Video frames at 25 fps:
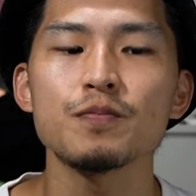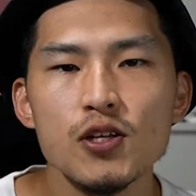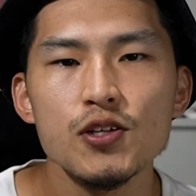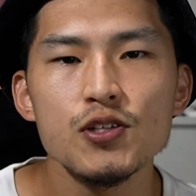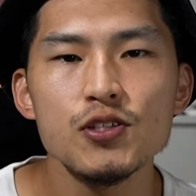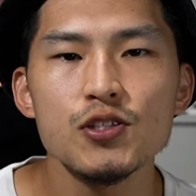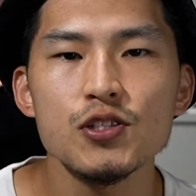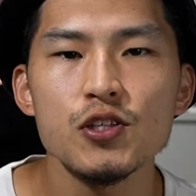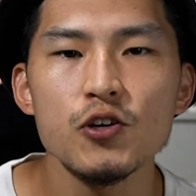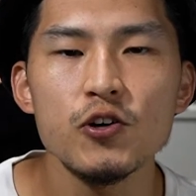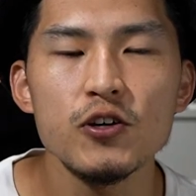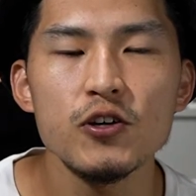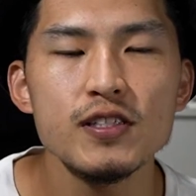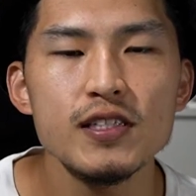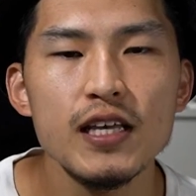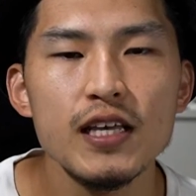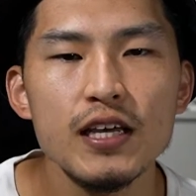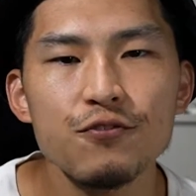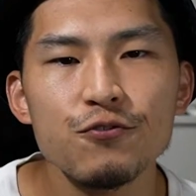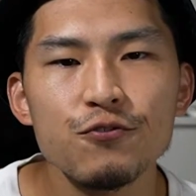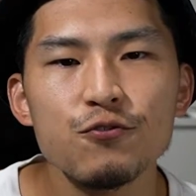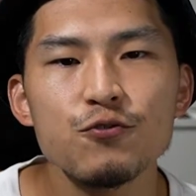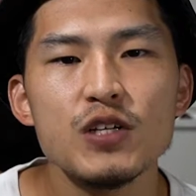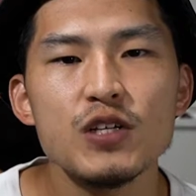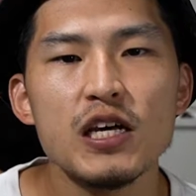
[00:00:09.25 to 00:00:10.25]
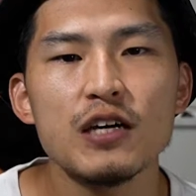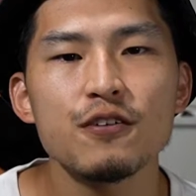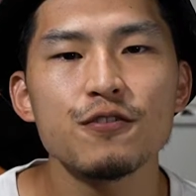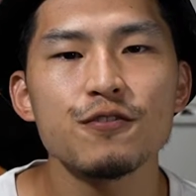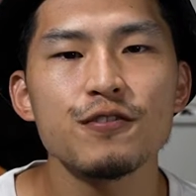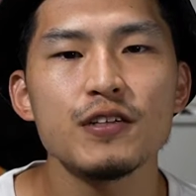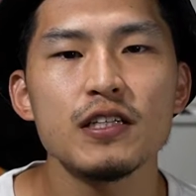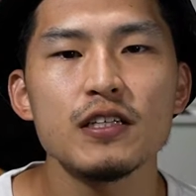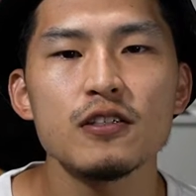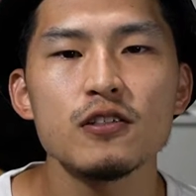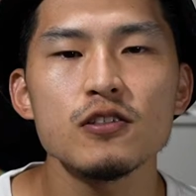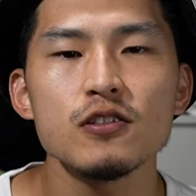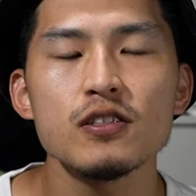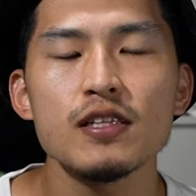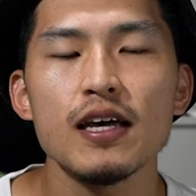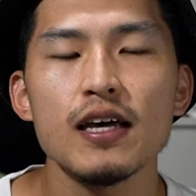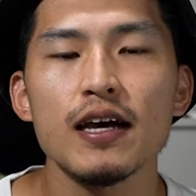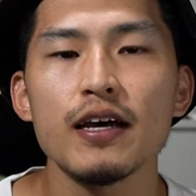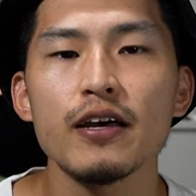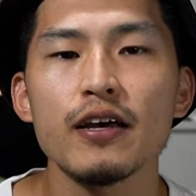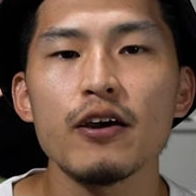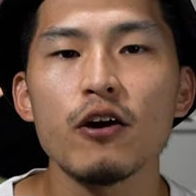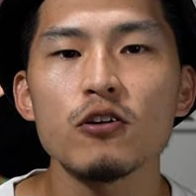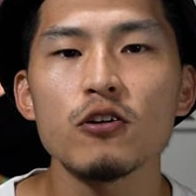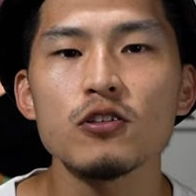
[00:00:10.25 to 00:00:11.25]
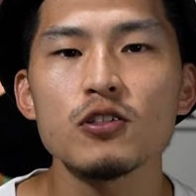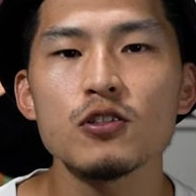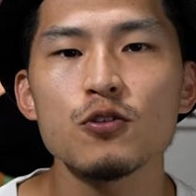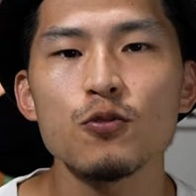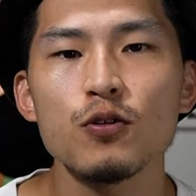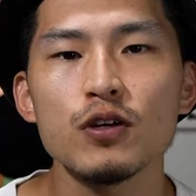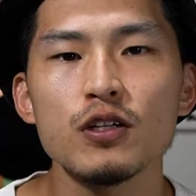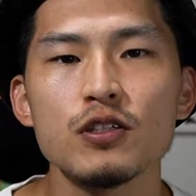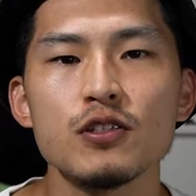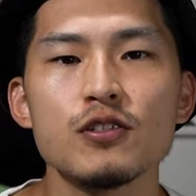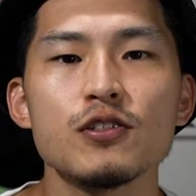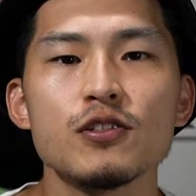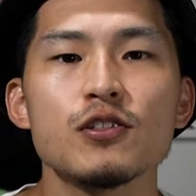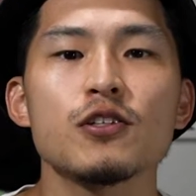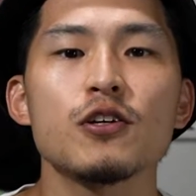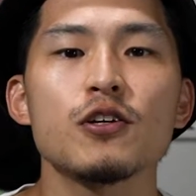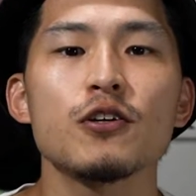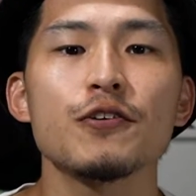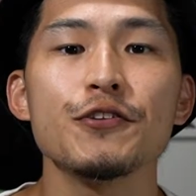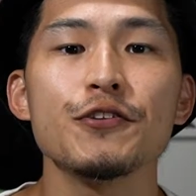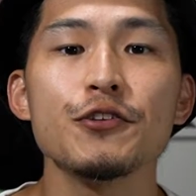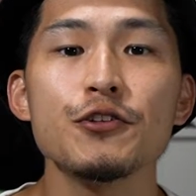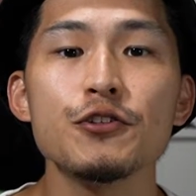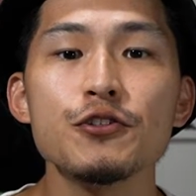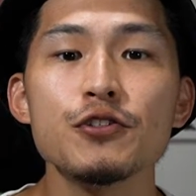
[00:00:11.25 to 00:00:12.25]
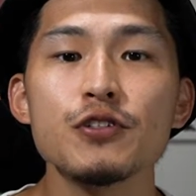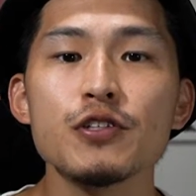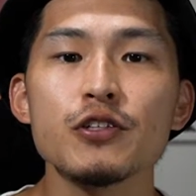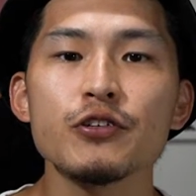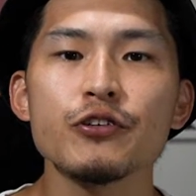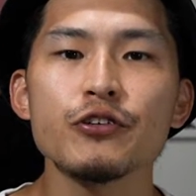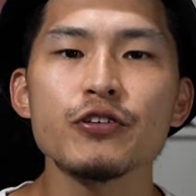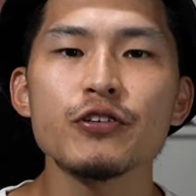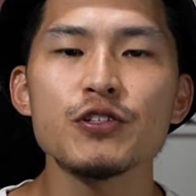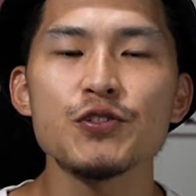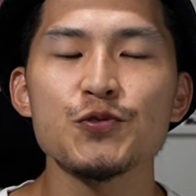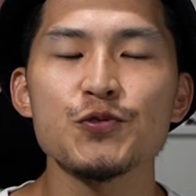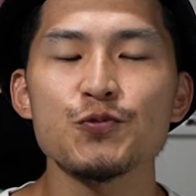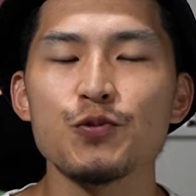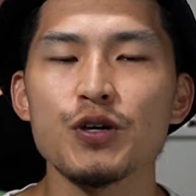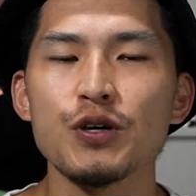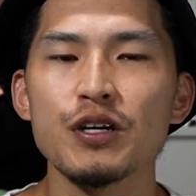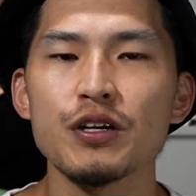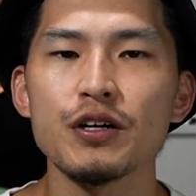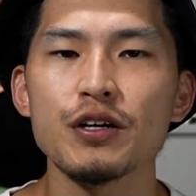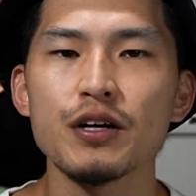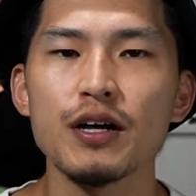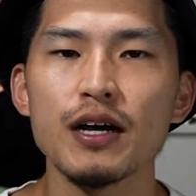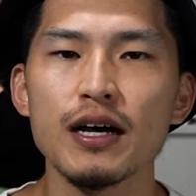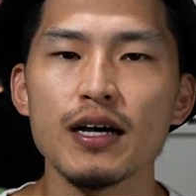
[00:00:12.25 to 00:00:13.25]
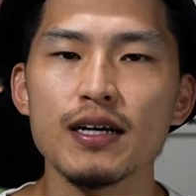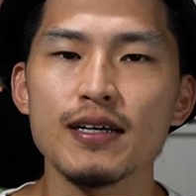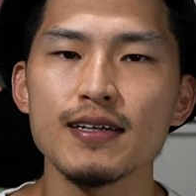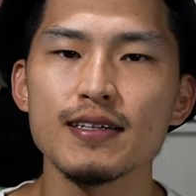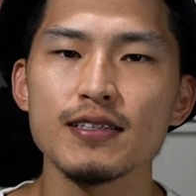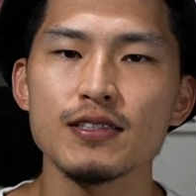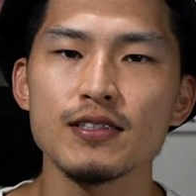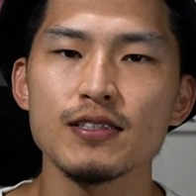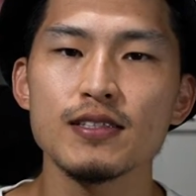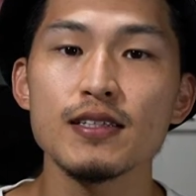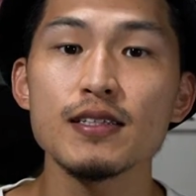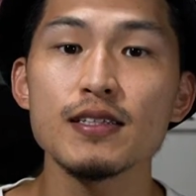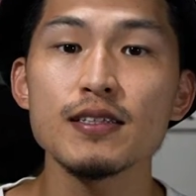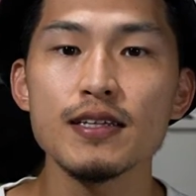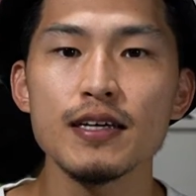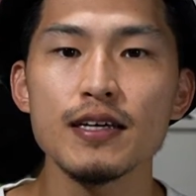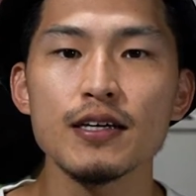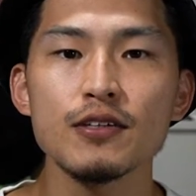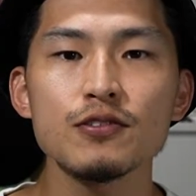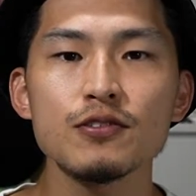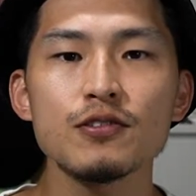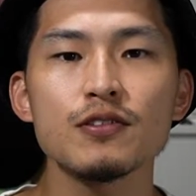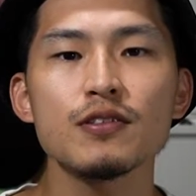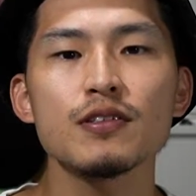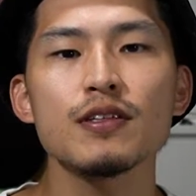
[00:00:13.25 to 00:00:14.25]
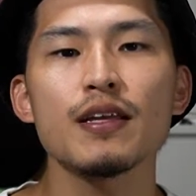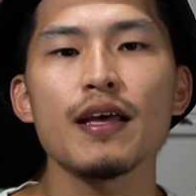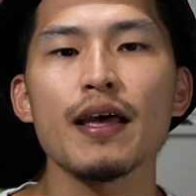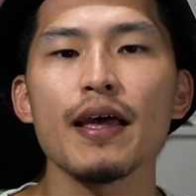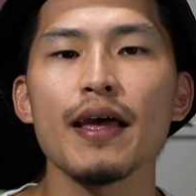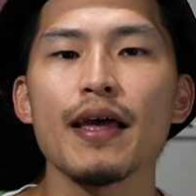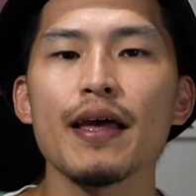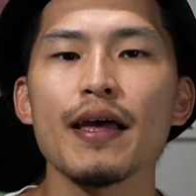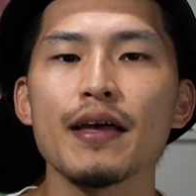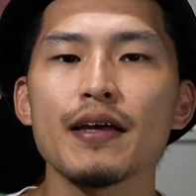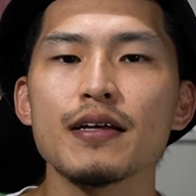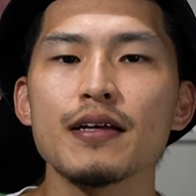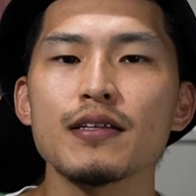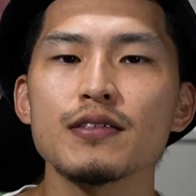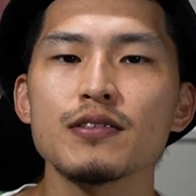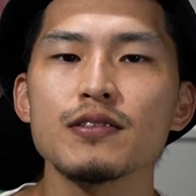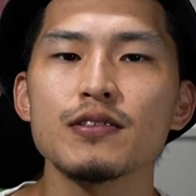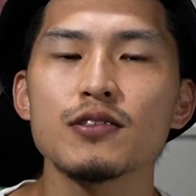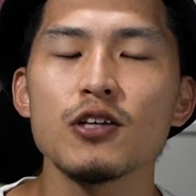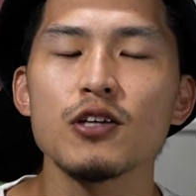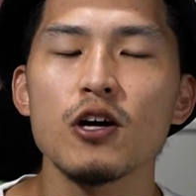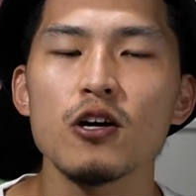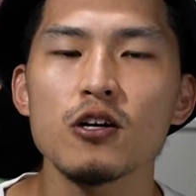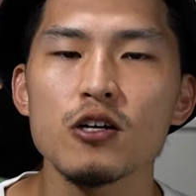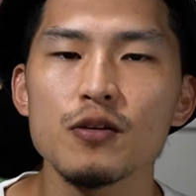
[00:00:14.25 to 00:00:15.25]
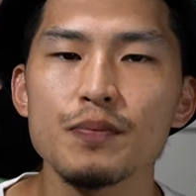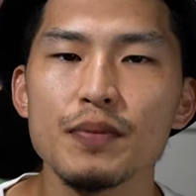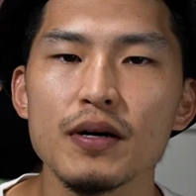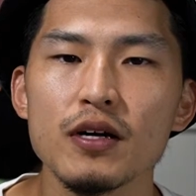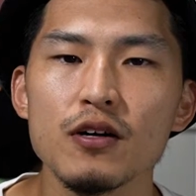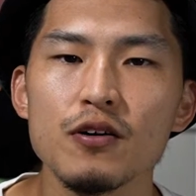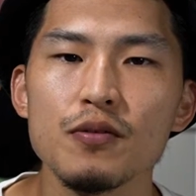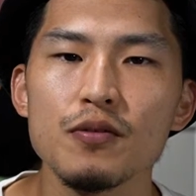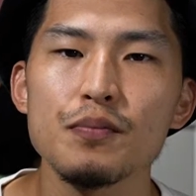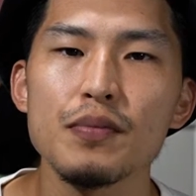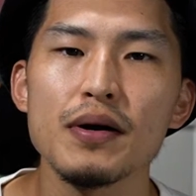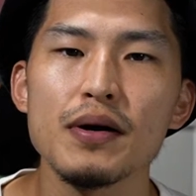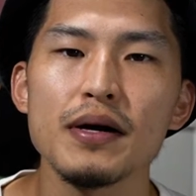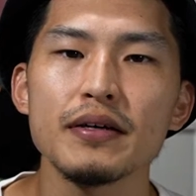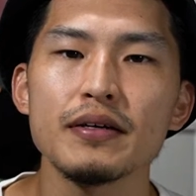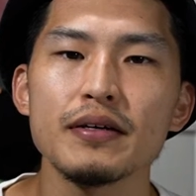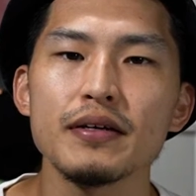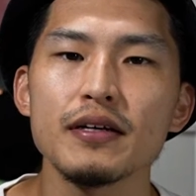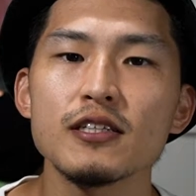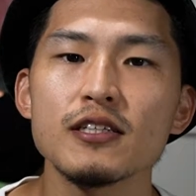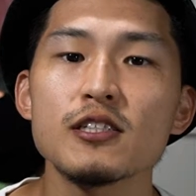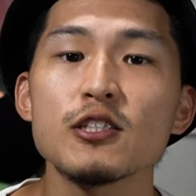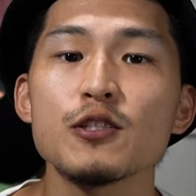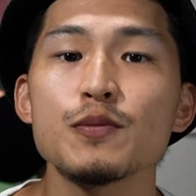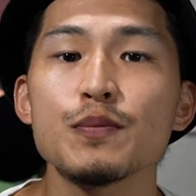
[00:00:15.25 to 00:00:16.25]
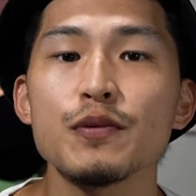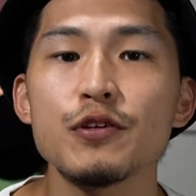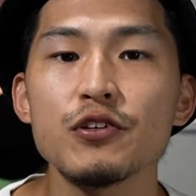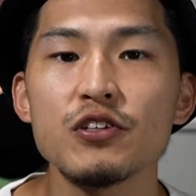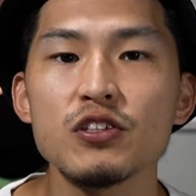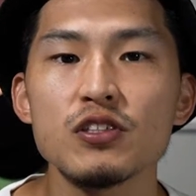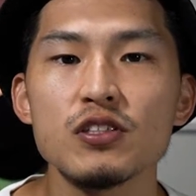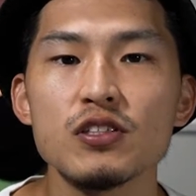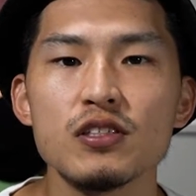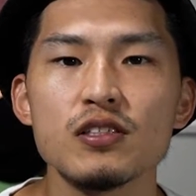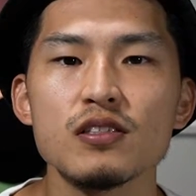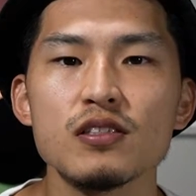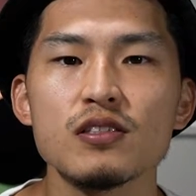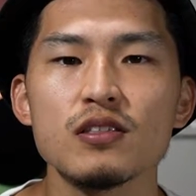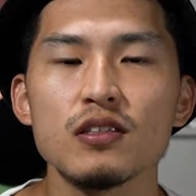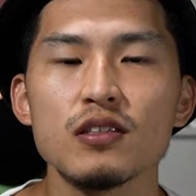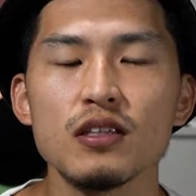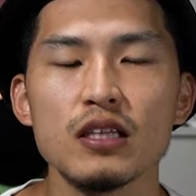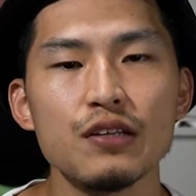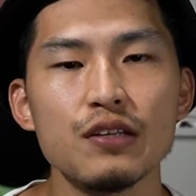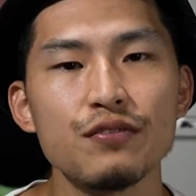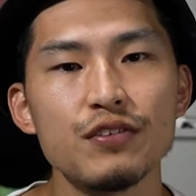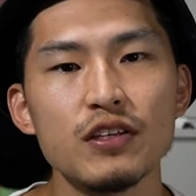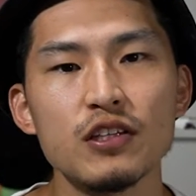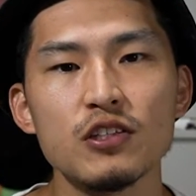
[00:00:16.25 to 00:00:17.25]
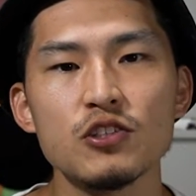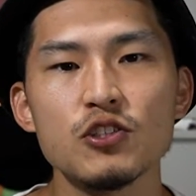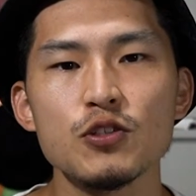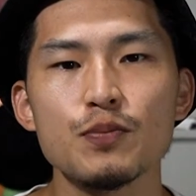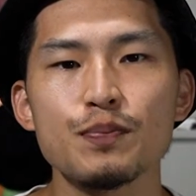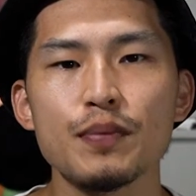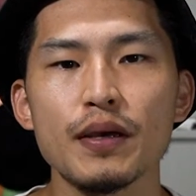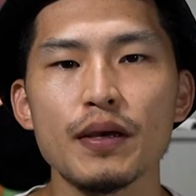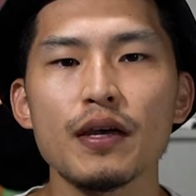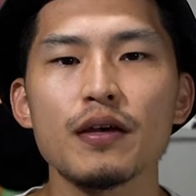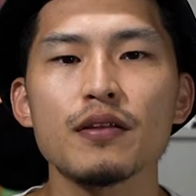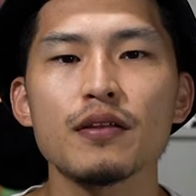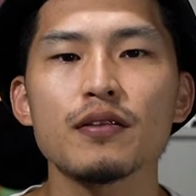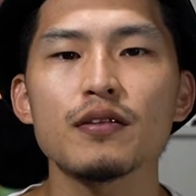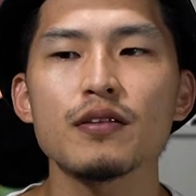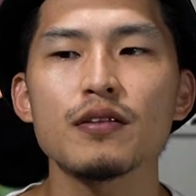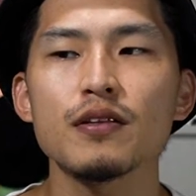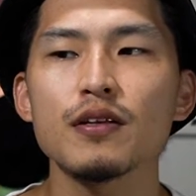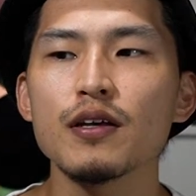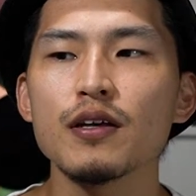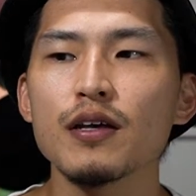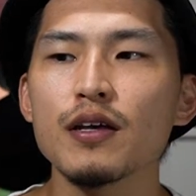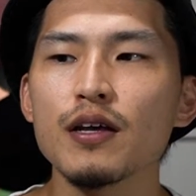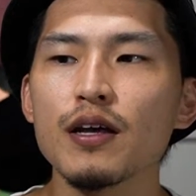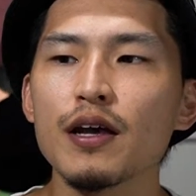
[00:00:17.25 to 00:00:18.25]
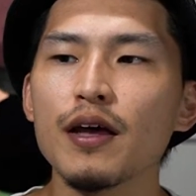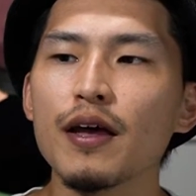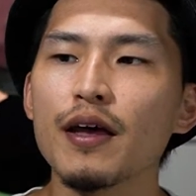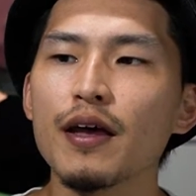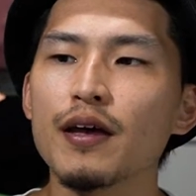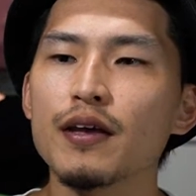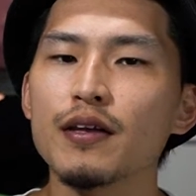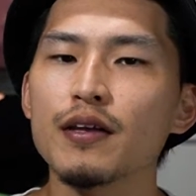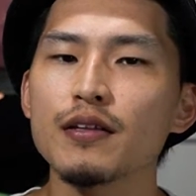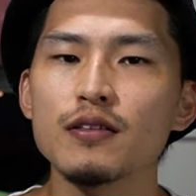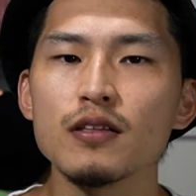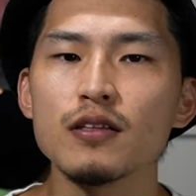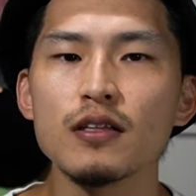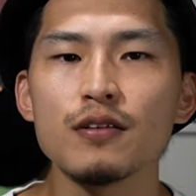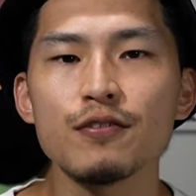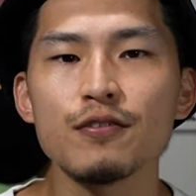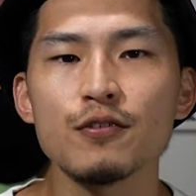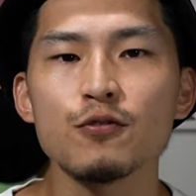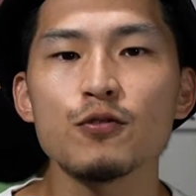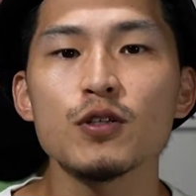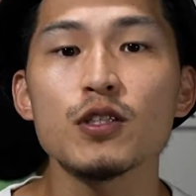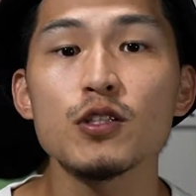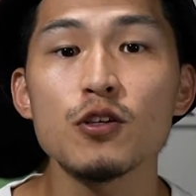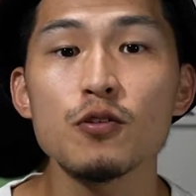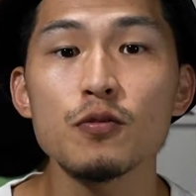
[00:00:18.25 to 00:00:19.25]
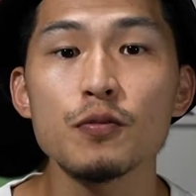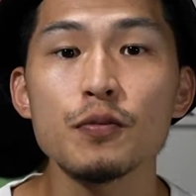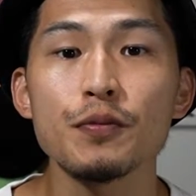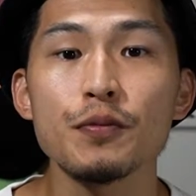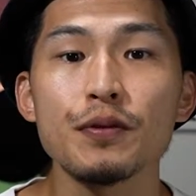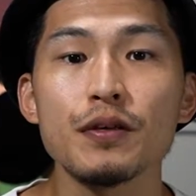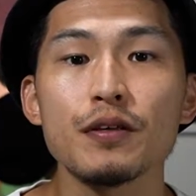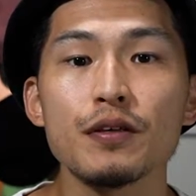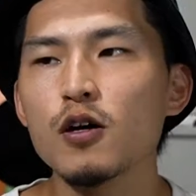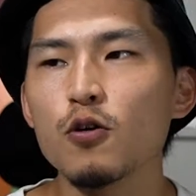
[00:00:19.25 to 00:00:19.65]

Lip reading: So aside from travel videos, I also wanted to start a new series where I sit down and talk about my experiences living in Japan and living with Tomomi.